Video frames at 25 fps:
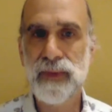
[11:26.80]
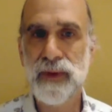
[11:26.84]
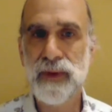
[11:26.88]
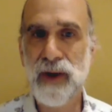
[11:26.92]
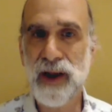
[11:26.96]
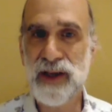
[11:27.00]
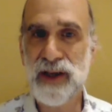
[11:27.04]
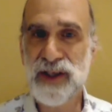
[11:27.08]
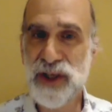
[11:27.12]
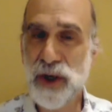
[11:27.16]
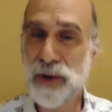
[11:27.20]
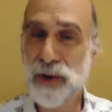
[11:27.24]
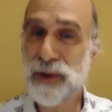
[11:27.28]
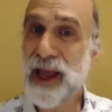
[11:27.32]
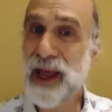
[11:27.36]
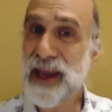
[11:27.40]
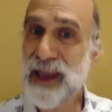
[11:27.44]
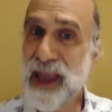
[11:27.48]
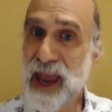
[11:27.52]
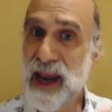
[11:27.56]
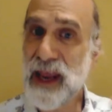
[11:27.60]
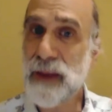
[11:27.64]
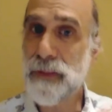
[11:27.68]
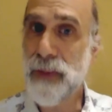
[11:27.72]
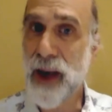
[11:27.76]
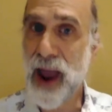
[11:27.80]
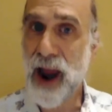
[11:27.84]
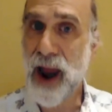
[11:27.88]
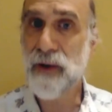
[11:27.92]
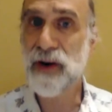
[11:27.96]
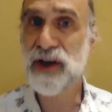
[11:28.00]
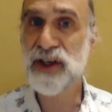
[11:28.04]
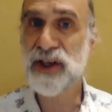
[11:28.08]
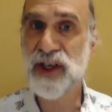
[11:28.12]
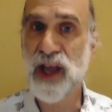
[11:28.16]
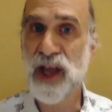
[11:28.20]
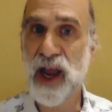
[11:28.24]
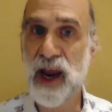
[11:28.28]
Right? So, like any
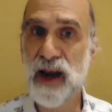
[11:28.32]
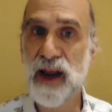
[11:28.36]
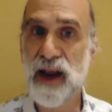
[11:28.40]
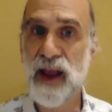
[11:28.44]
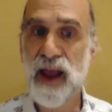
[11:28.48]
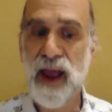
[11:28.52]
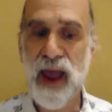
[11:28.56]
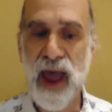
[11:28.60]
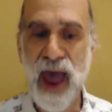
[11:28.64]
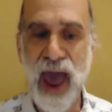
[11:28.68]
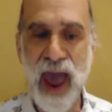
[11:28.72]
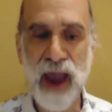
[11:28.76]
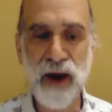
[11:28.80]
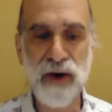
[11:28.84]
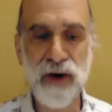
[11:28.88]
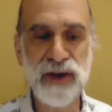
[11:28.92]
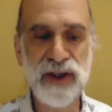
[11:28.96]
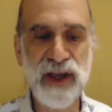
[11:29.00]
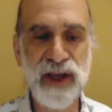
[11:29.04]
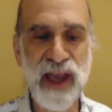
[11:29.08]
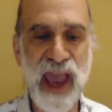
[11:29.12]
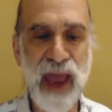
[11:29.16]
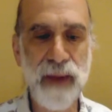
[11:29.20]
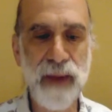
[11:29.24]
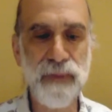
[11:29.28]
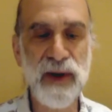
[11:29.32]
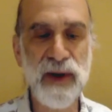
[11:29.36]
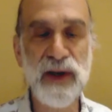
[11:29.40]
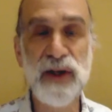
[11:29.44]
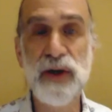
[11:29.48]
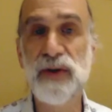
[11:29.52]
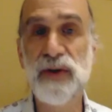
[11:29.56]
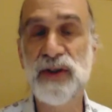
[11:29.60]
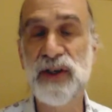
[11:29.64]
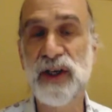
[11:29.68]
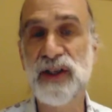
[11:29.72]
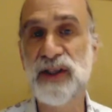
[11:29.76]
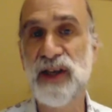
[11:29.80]
parasite, hackers can't be
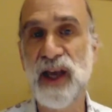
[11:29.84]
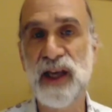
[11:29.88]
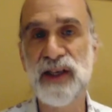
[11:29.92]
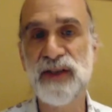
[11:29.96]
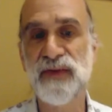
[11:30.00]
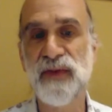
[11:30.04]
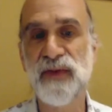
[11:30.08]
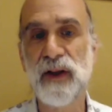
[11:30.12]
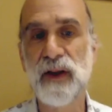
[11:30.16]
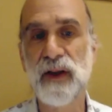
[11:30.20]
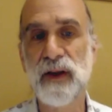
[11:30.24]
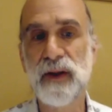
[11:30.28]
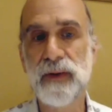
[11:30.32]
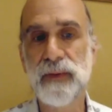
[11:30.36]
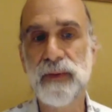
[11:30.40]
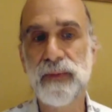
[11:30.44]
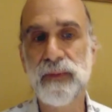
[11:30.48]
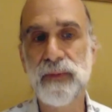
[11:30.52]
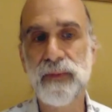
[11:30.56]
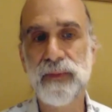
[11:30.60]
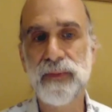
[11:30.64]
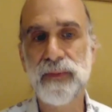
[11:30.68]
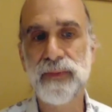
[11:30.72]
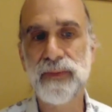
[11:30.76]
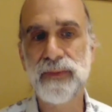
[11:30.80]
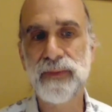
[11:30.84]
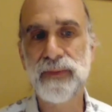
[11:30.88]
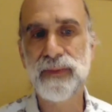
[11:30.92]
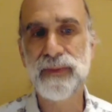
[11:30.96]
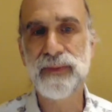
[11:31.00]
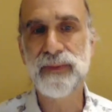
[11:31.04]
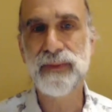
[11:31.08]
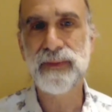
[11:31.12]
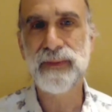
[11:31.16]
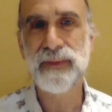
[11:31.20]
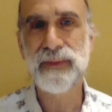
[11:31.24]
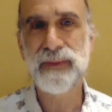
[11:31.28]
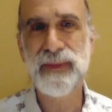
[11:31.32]
too successful.
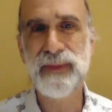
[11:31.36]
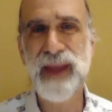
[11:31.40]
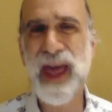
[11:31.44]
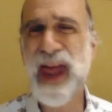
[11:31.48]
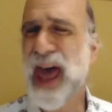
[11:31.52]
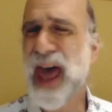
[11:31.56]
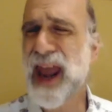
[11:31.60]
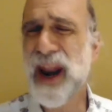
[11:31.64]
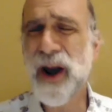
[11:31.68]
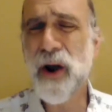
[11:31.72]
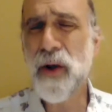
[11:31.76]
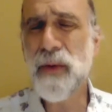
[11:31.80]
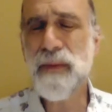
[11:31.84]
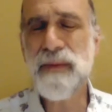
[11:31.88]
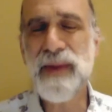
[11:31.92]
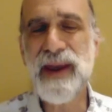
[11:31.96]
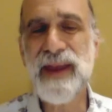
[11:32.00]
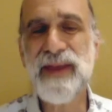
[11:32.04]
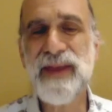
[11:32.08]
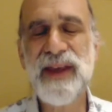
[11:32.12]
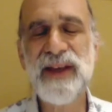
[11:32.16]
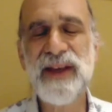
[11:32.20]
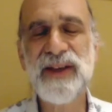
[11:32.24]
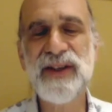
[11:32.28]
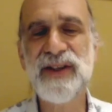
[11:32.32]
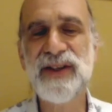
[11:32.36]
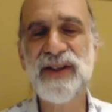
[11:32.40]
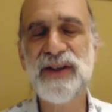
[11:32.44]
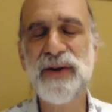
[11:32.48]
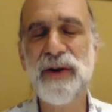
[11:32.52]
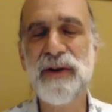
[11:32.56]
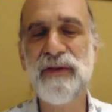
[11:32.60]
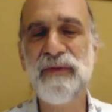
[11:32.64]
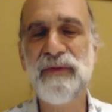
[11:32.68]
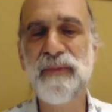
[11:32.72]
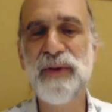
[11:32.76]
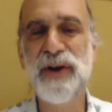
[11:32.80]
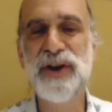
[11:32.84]
And I don't mean this
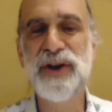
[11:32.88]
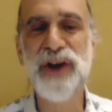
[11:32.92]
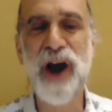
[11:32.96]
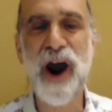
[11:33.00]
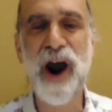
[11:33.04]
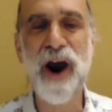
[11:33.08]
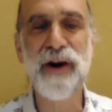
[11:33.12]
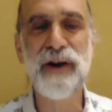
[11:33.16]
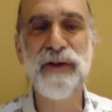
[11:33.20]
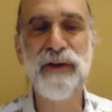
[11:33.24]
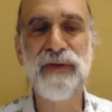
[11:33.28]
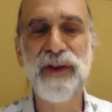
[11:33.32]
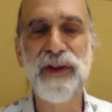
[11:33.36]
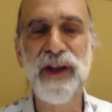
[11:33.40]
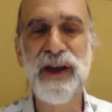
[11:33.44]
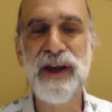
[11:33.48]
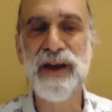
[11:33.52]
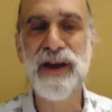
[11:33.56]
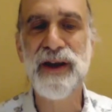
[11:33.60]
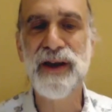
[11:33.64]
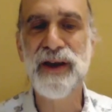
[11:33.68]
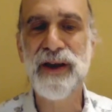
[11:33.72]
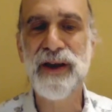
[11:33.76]
sort of pejoratively.